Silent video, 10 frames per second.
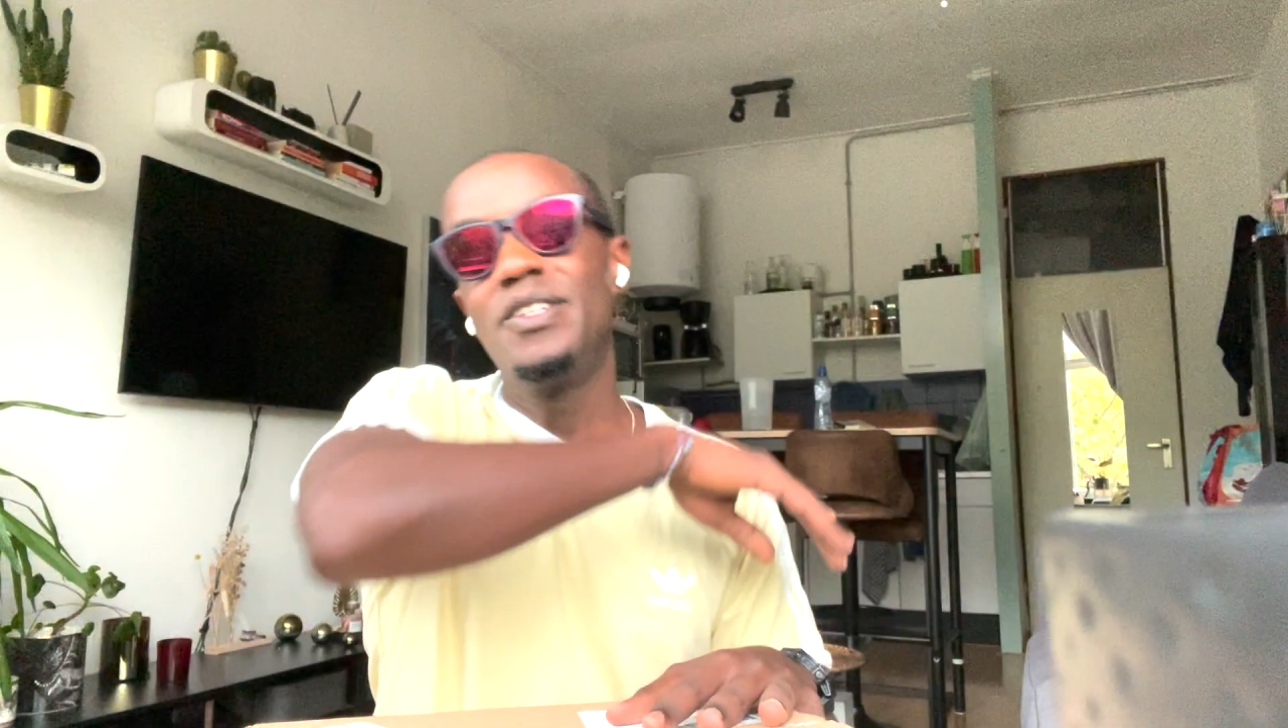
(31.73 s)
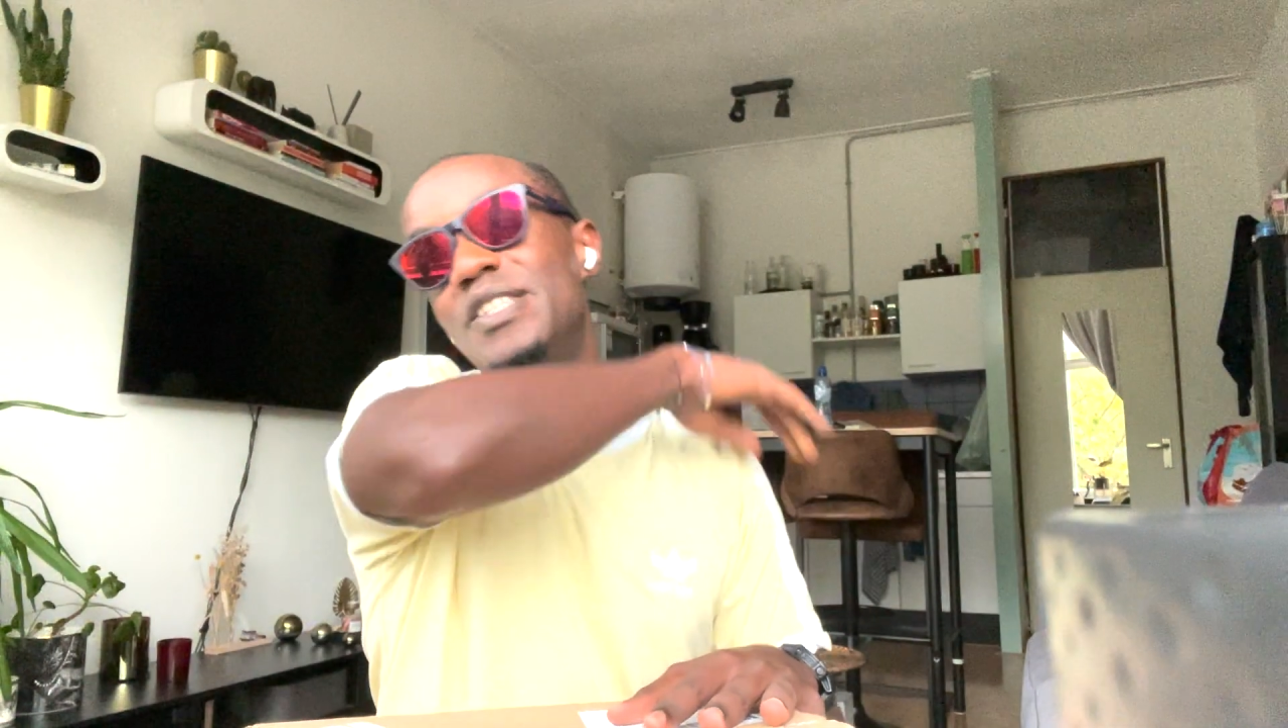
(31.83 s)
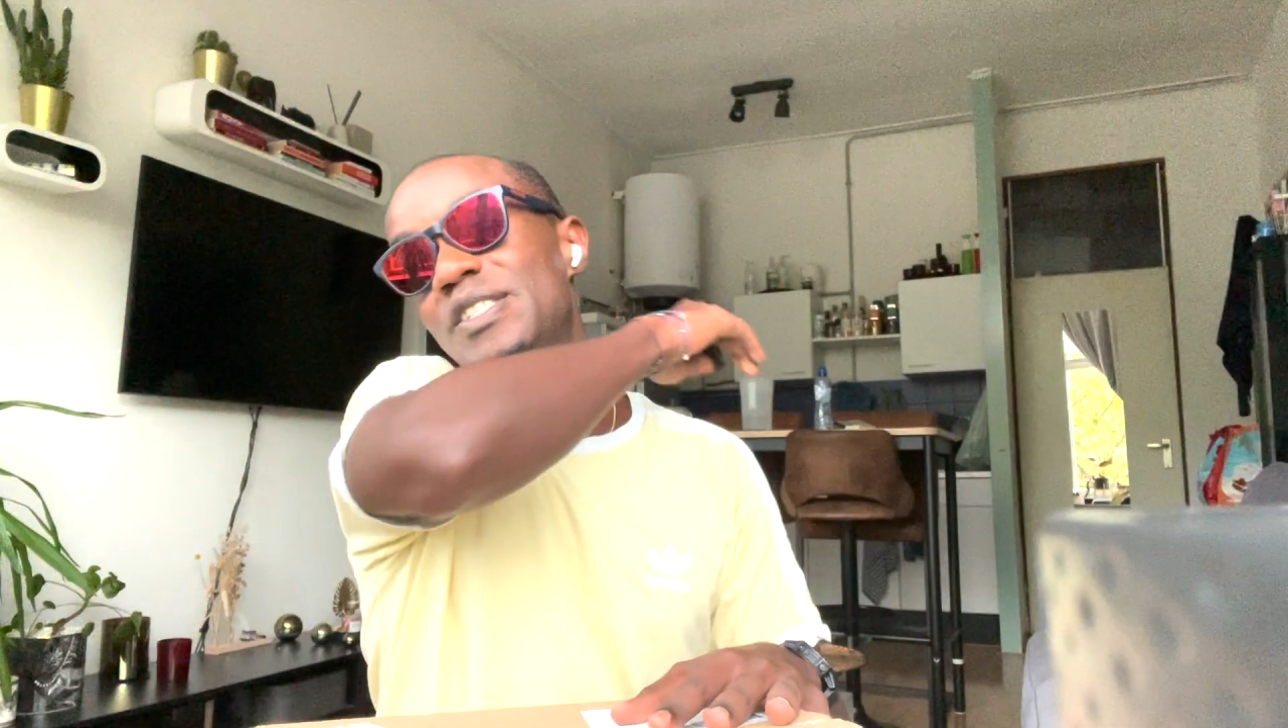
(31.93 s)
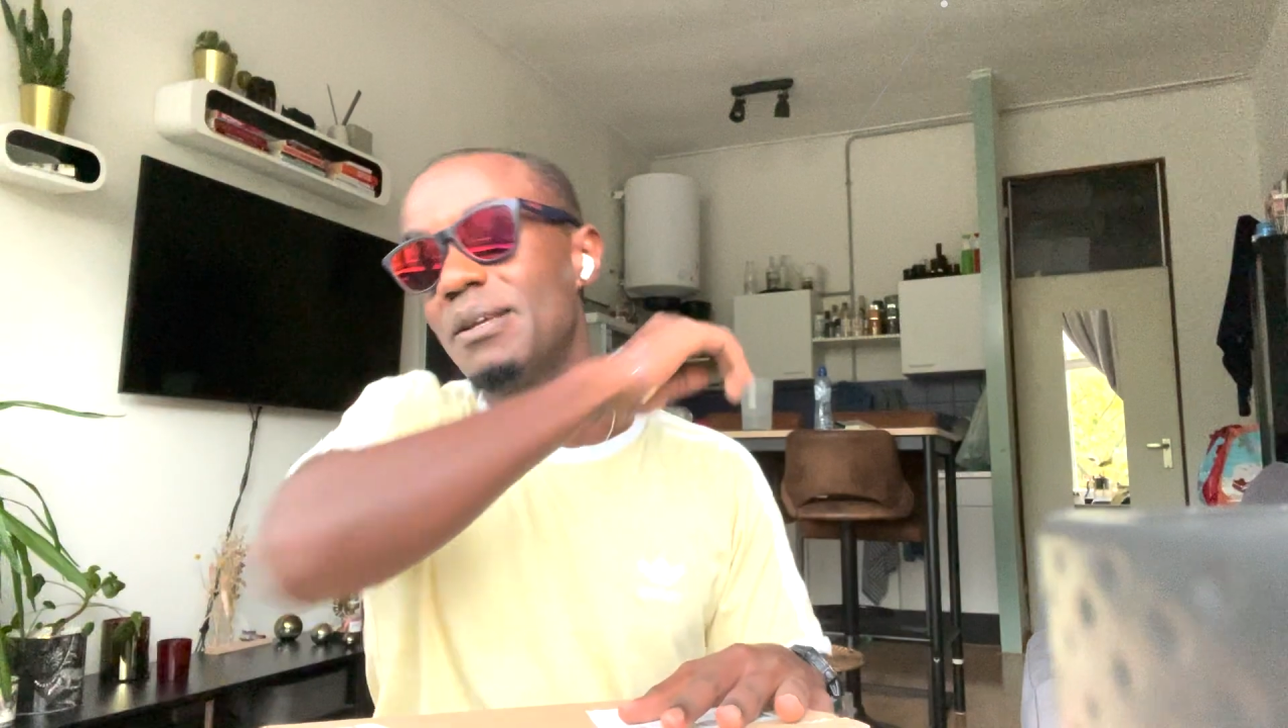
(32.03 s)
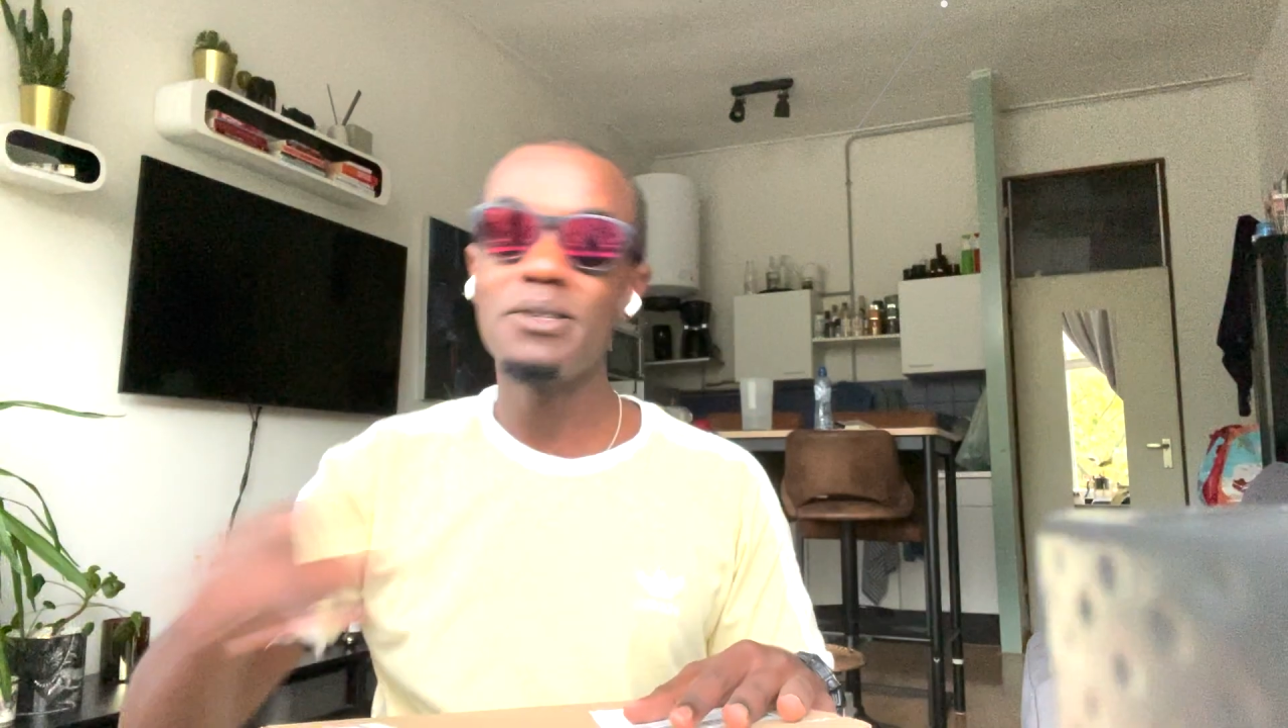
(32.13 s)

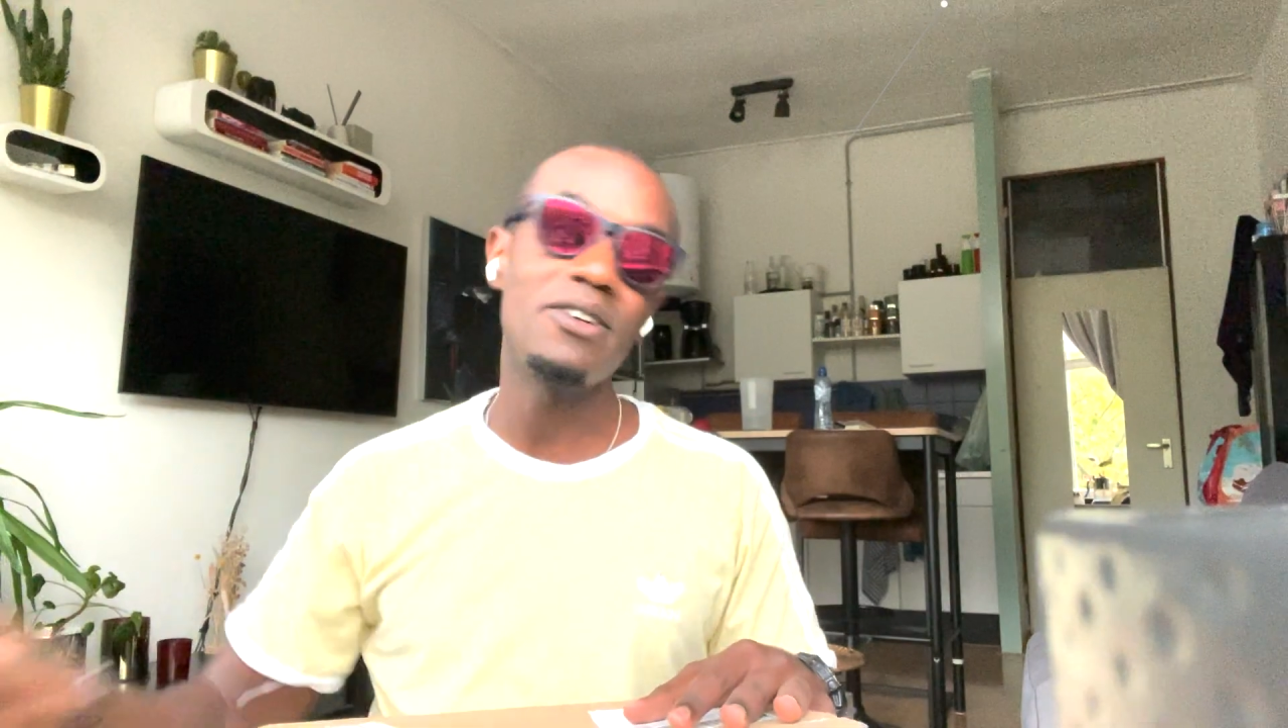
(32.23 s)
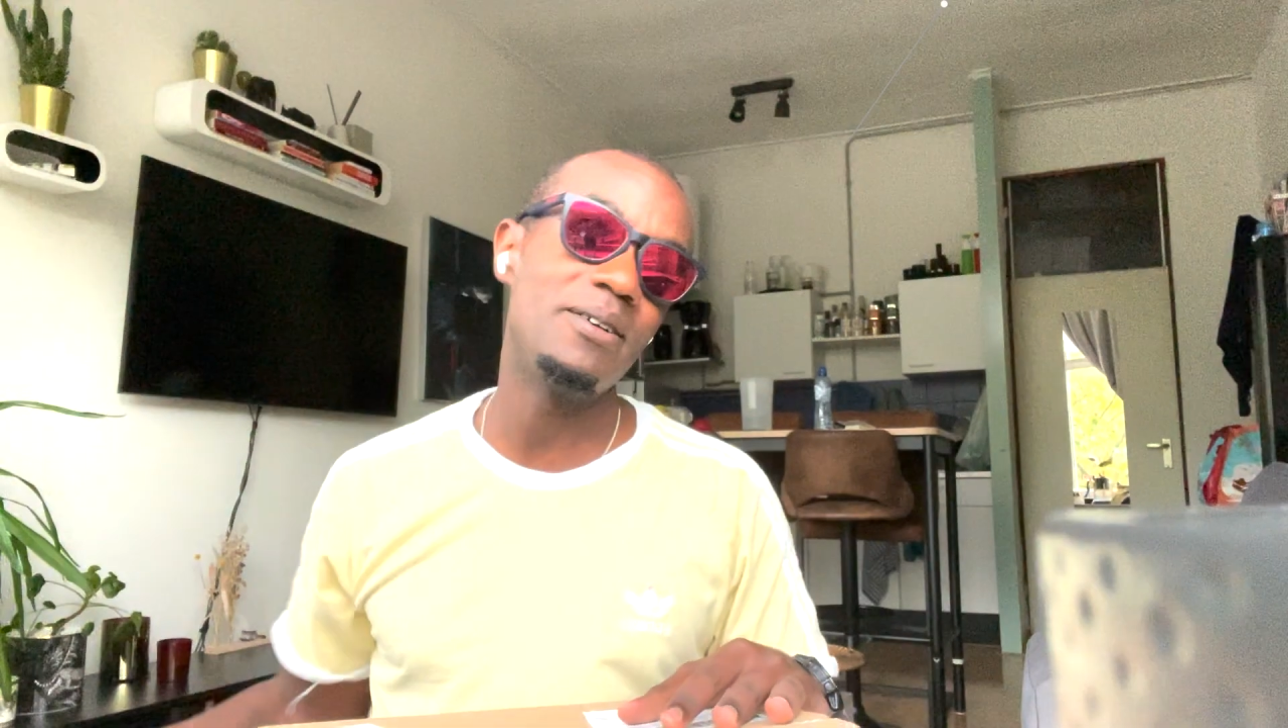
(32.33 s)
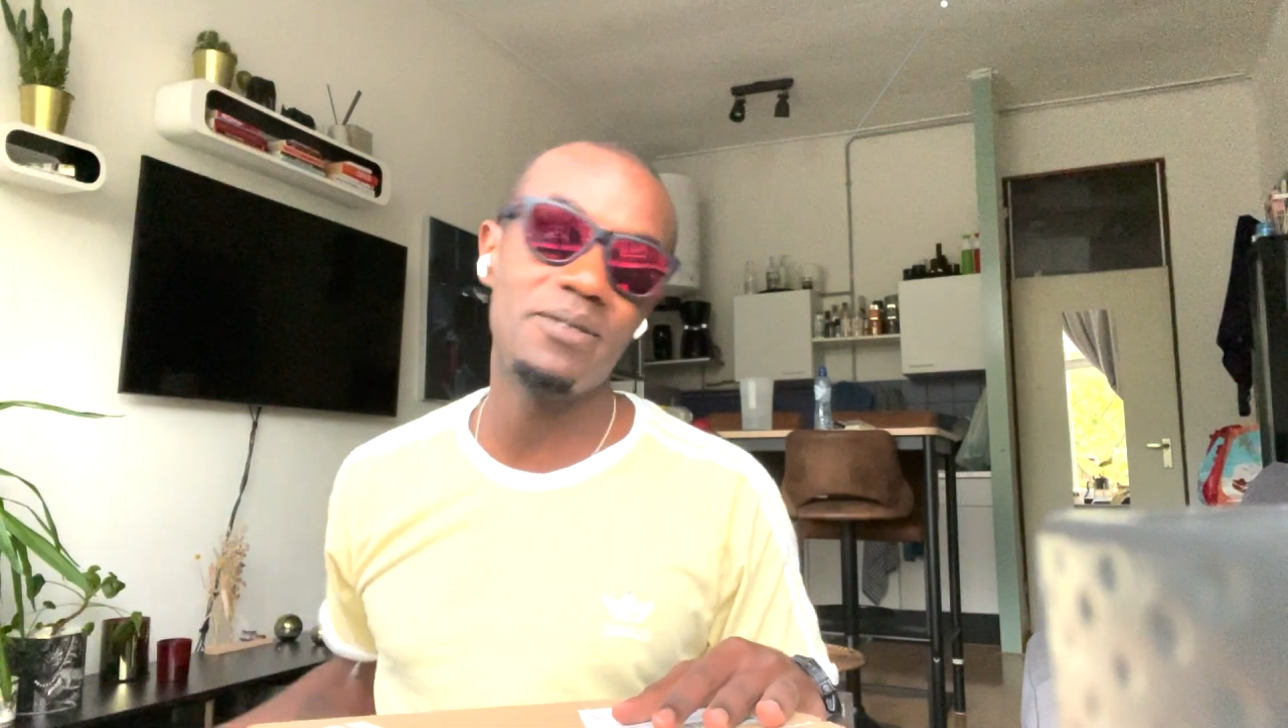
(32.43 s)
subscribe